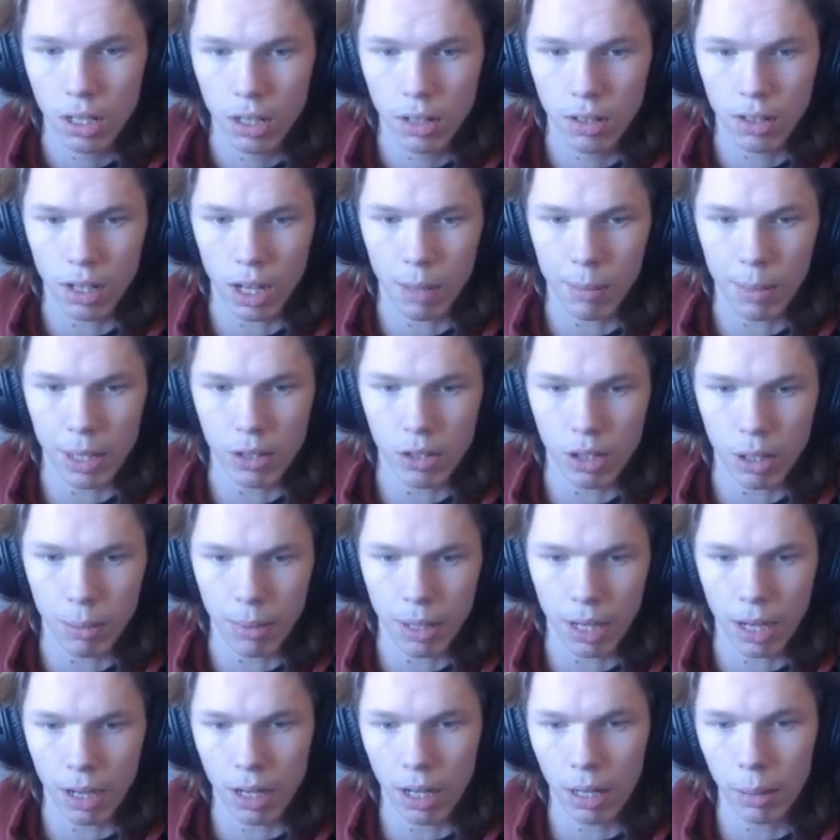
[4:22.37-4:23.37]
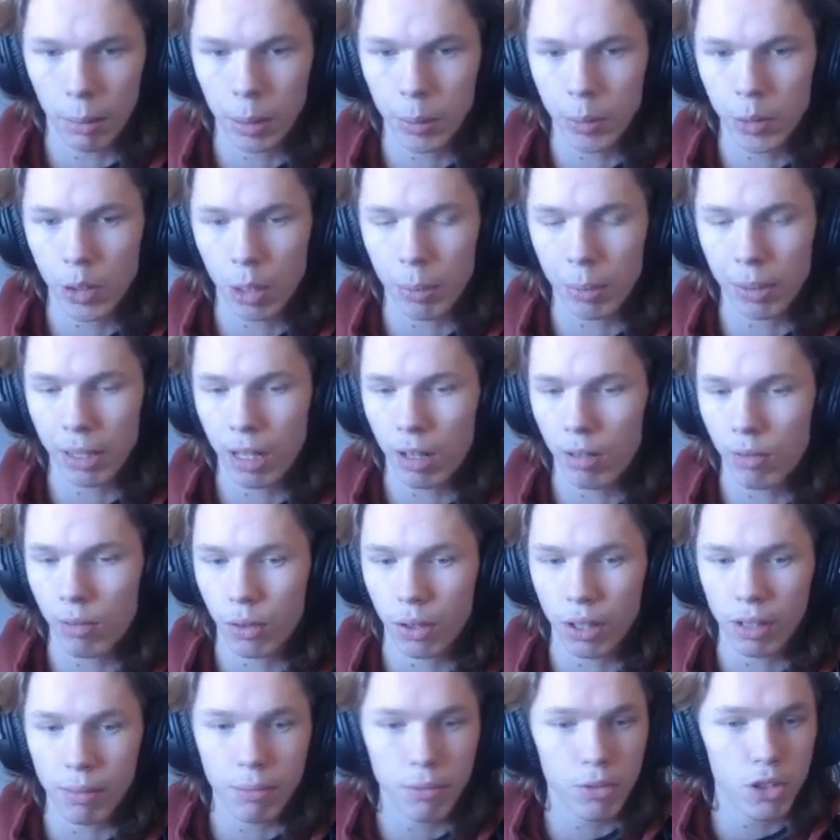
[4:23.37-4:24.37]
time I drop down, I'm going to be dropping down
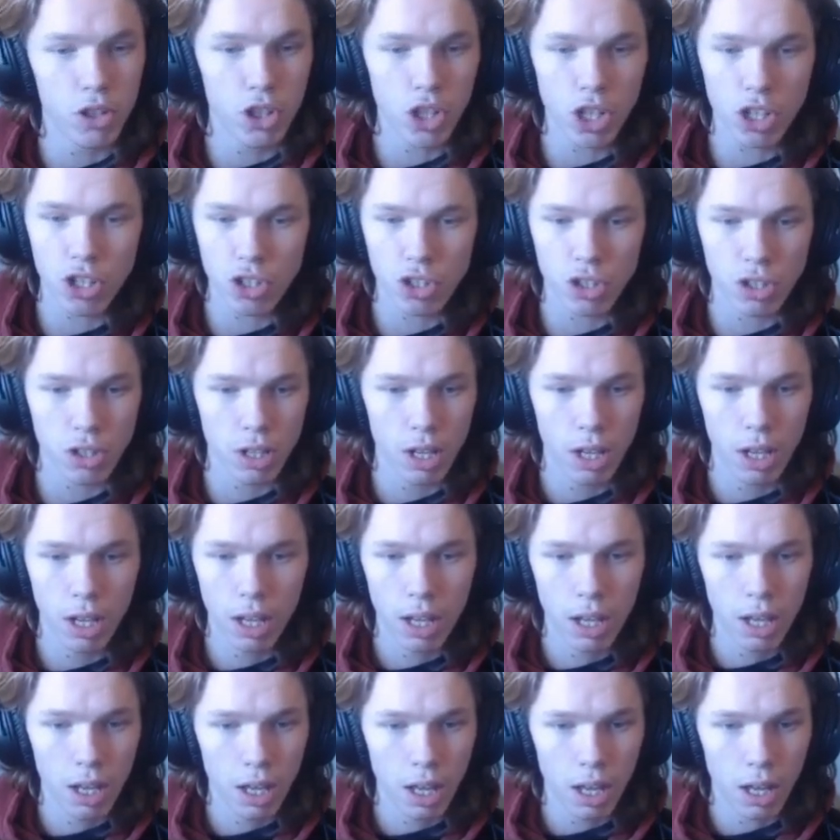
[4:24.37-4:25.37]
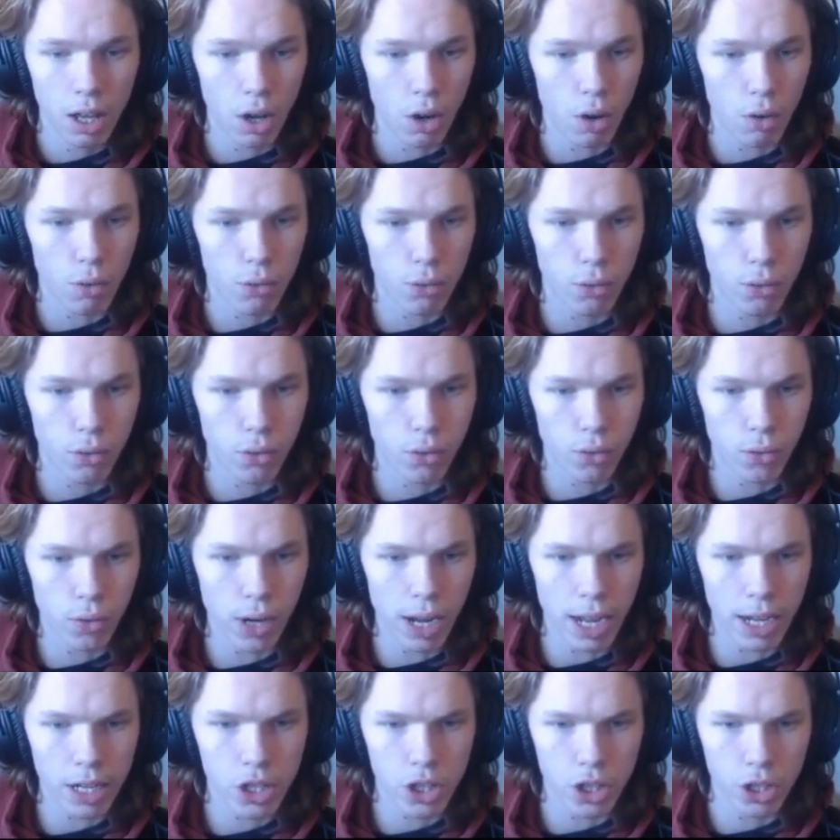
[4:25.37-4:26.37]
for just a
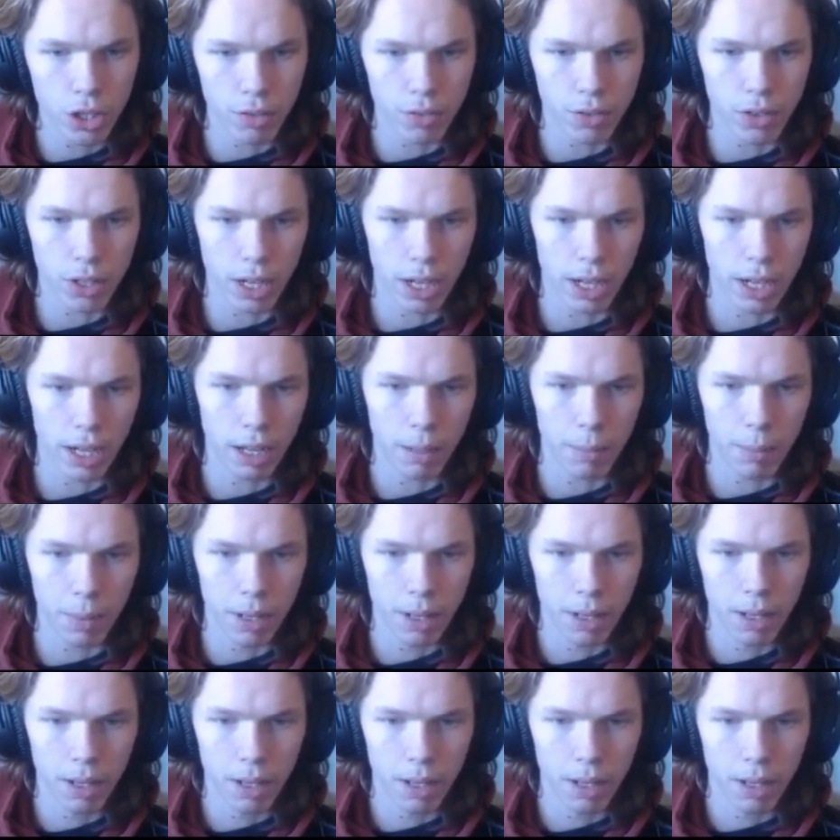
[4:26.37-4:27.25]
fraction of time